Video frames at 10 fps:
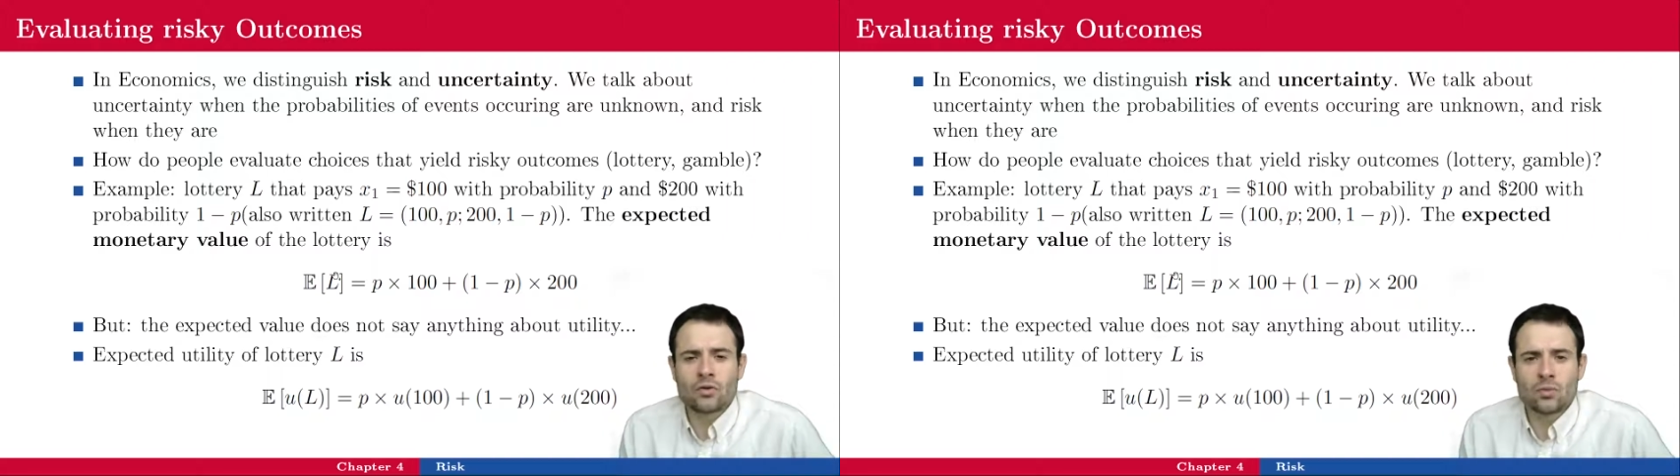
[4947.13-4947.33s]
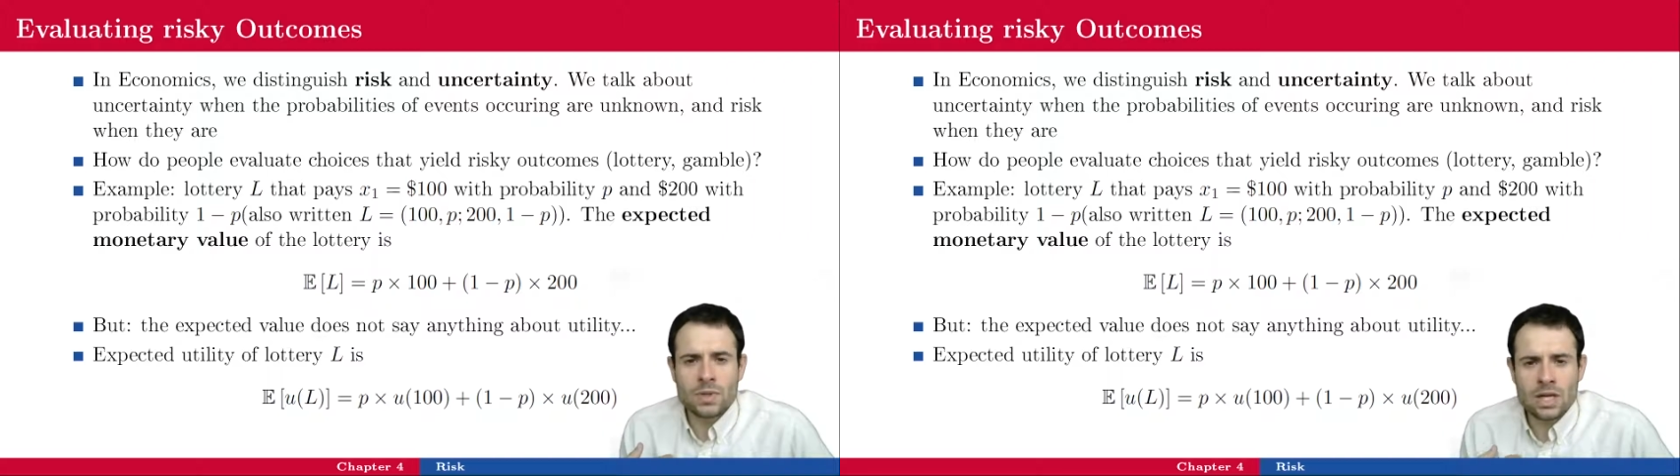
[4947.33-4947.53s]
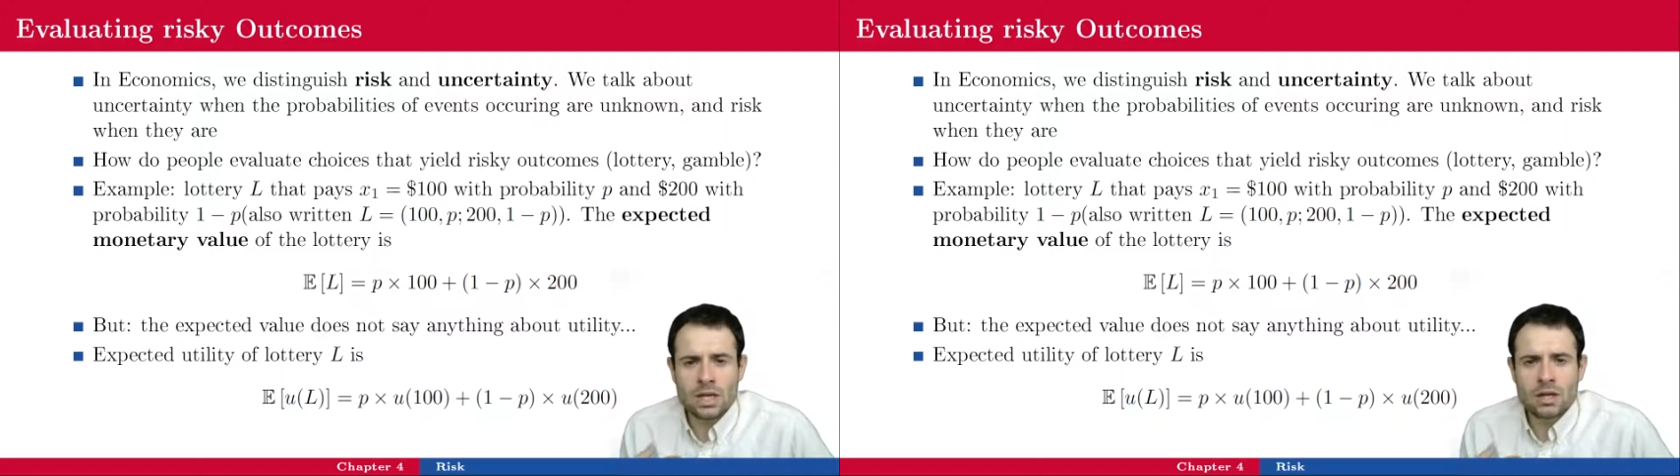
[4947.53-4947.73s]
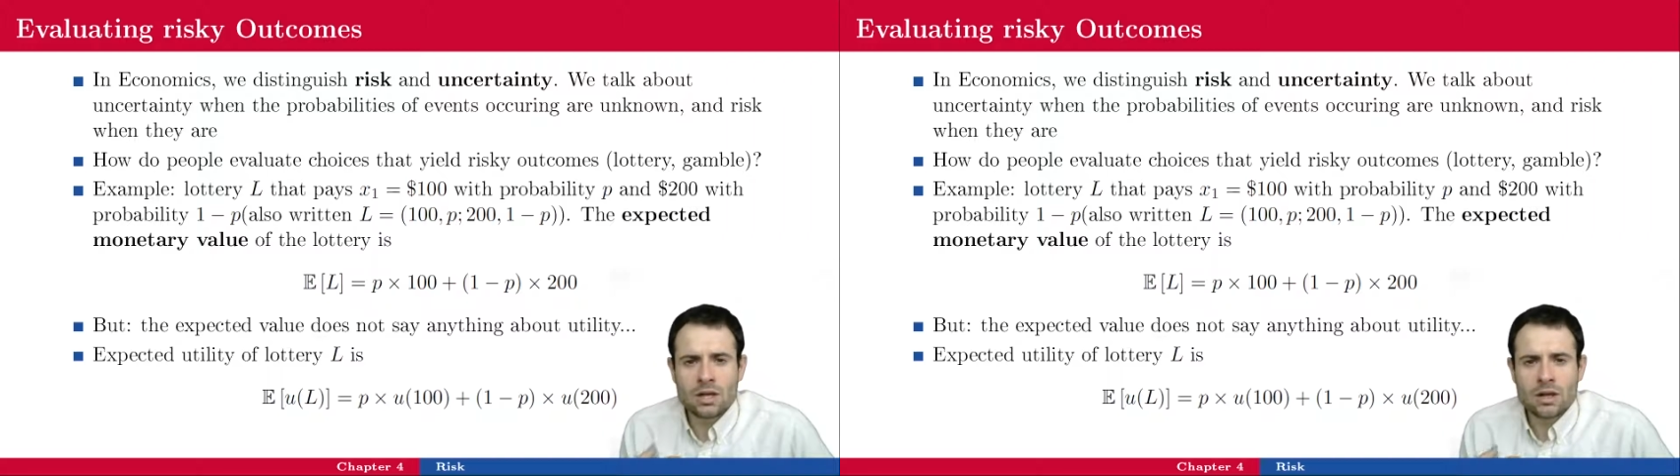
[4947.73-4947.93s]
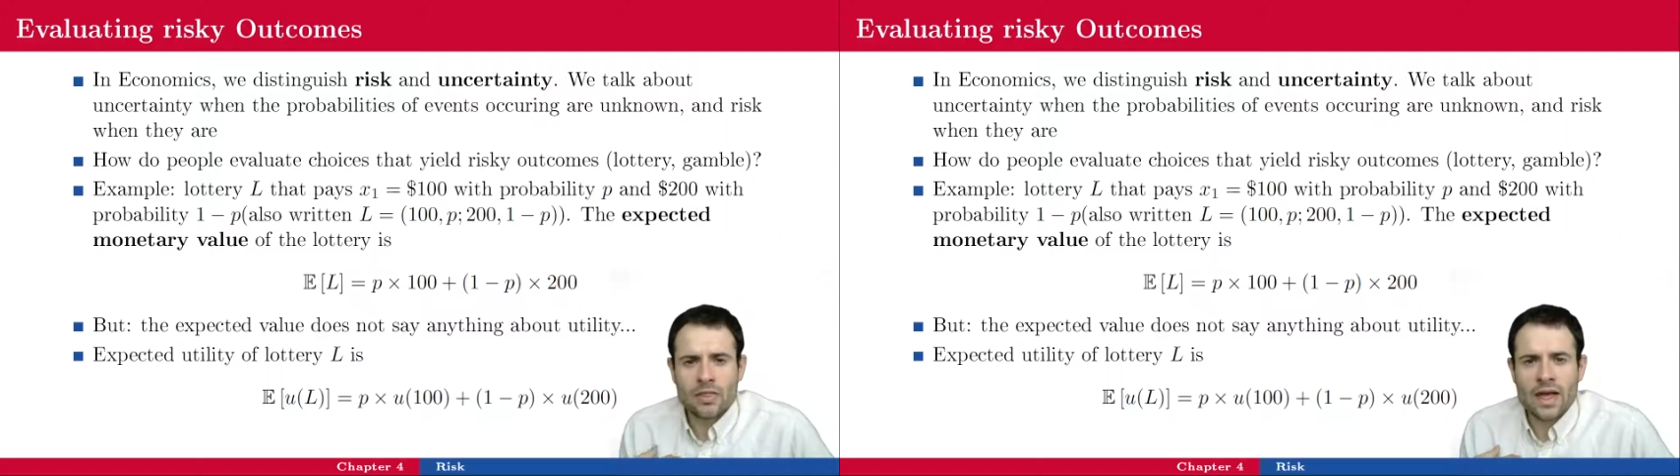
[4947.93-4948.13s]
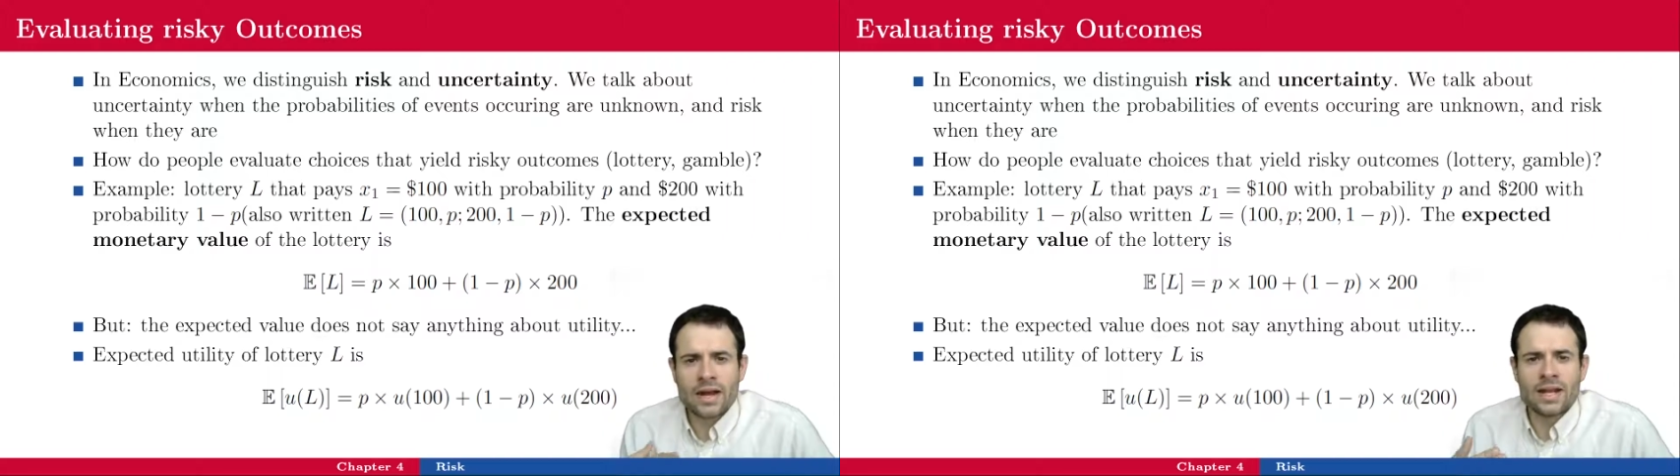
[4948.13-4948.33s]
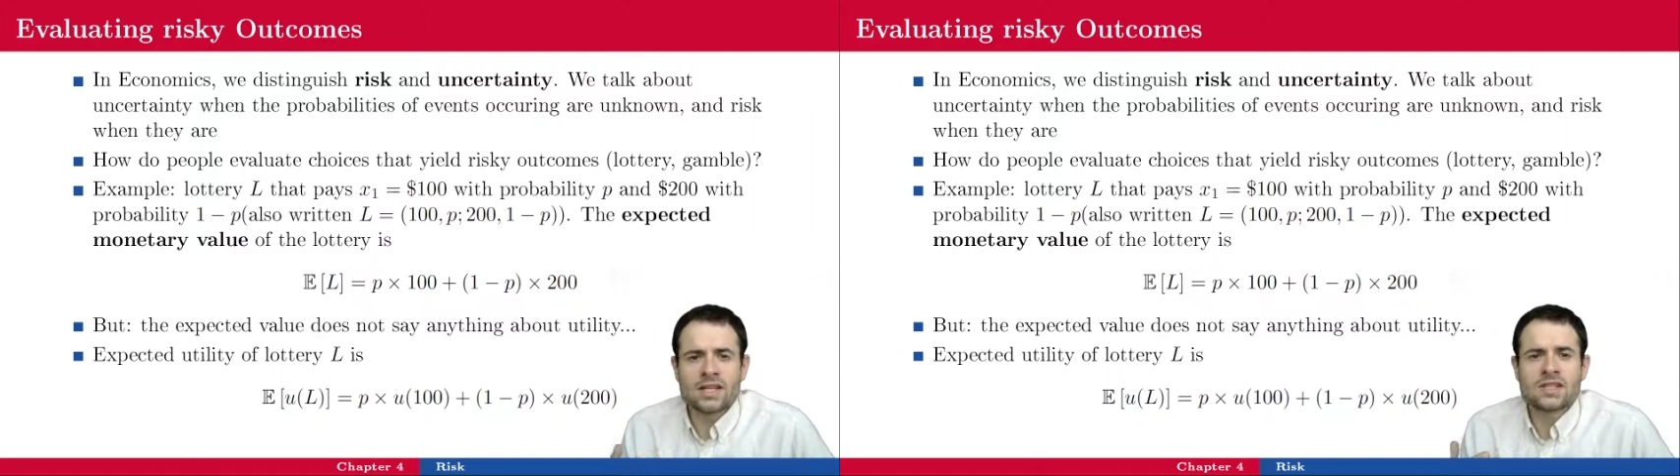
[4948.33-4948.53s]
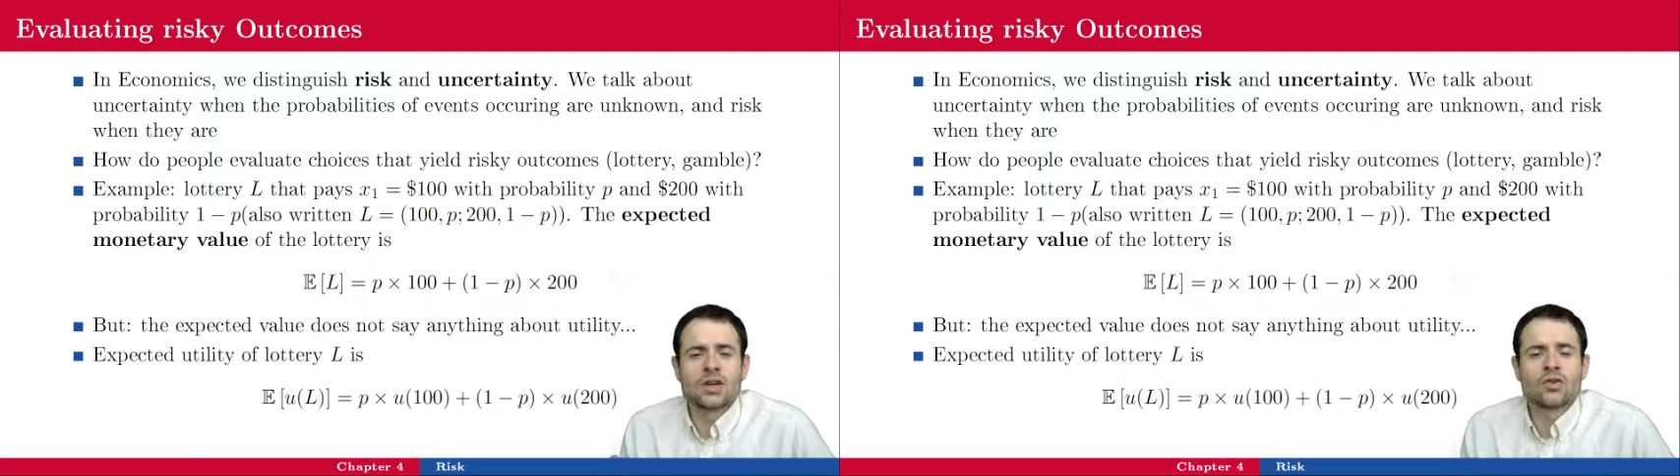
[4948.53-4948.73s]
me than it
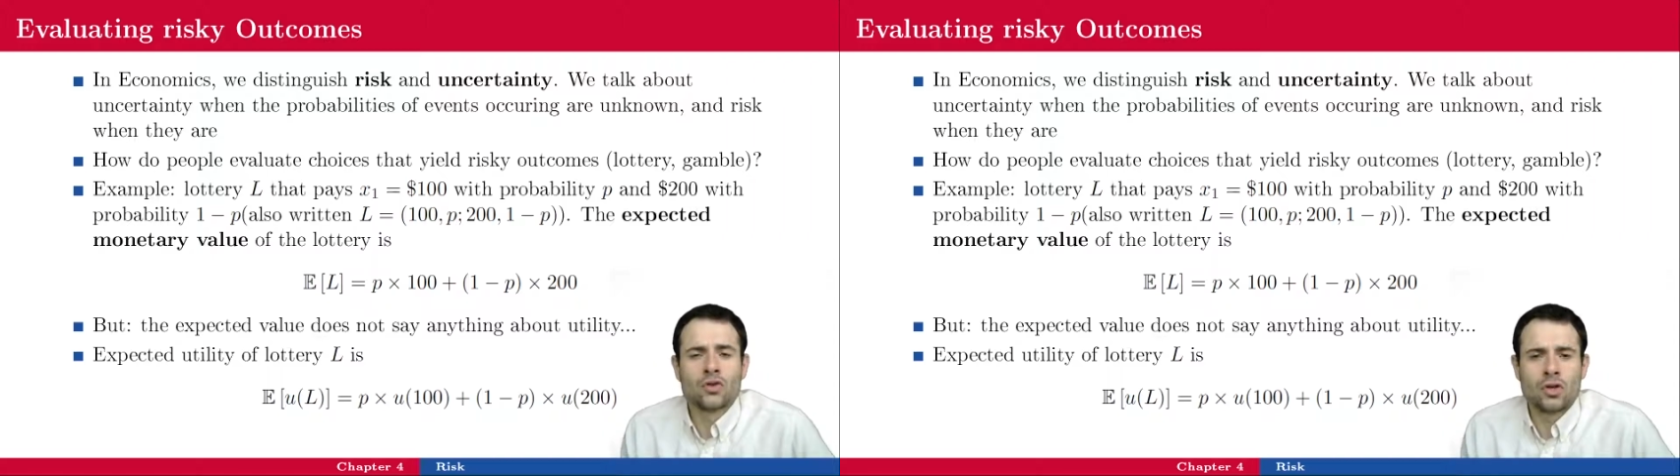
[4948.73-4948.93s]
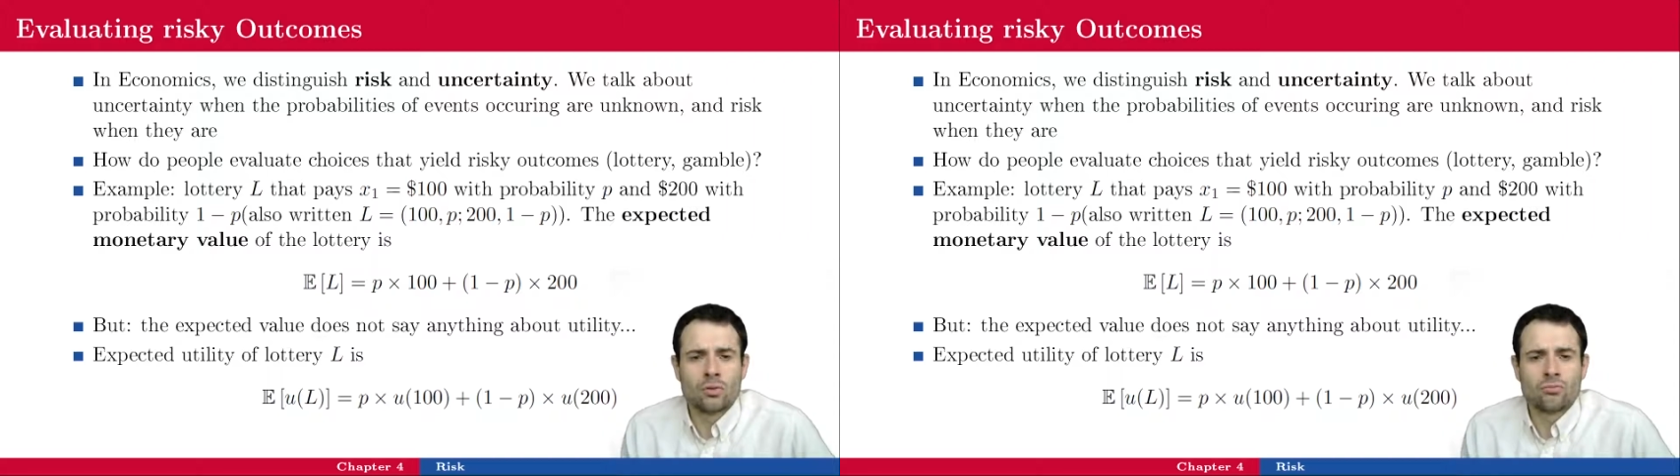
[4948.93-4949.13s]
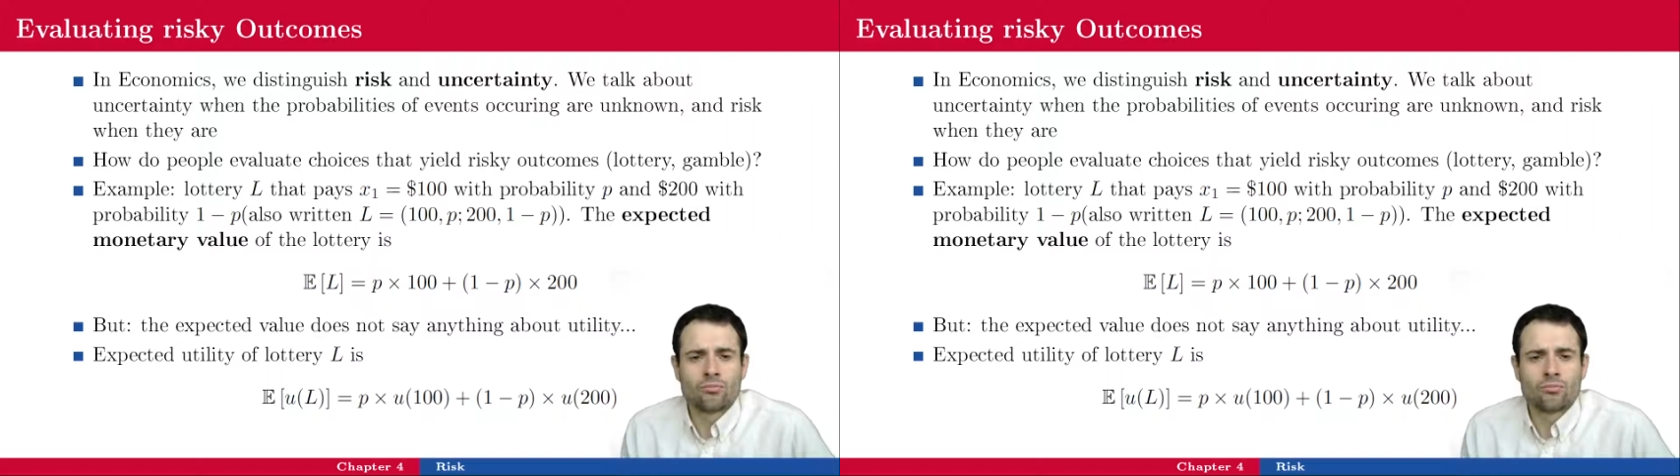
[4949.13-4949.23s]
is to you.